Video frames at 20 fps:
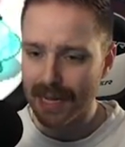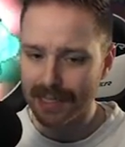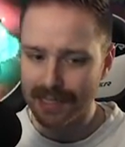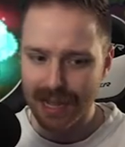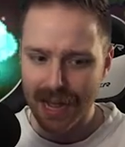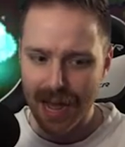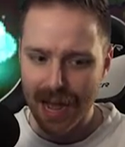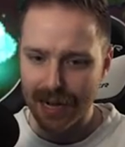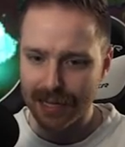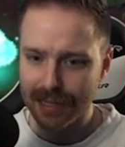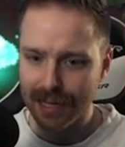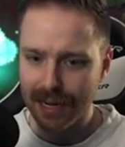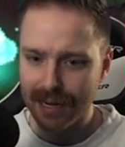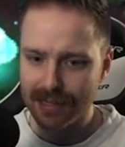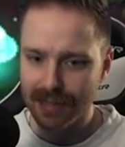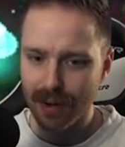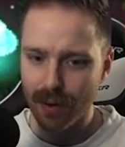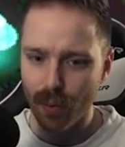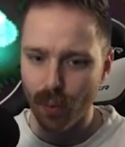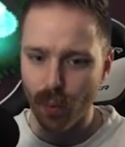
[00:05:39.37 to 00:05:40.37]
attack. That is
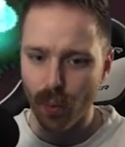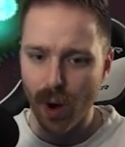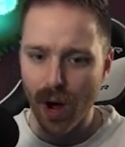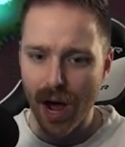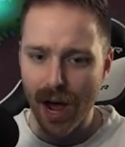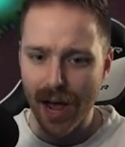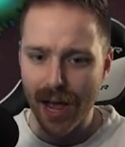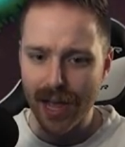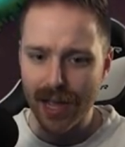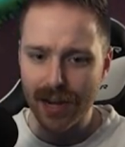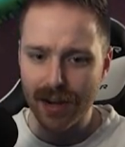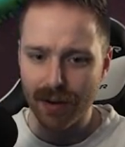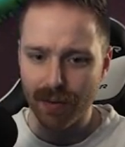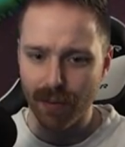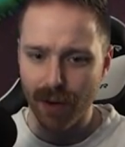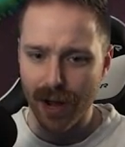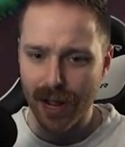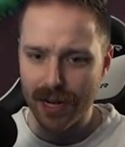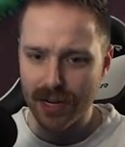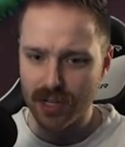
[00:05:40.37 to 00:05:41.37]
a wide
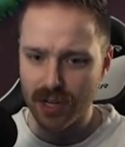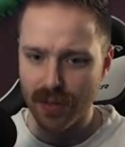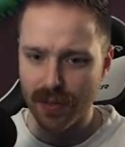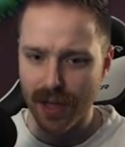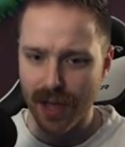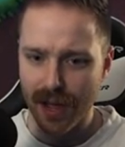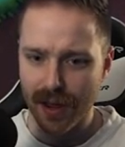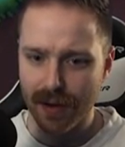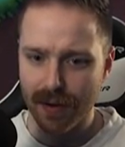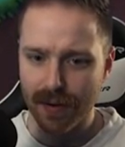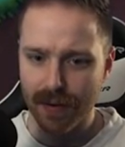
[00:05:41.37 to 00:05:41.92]
range on that.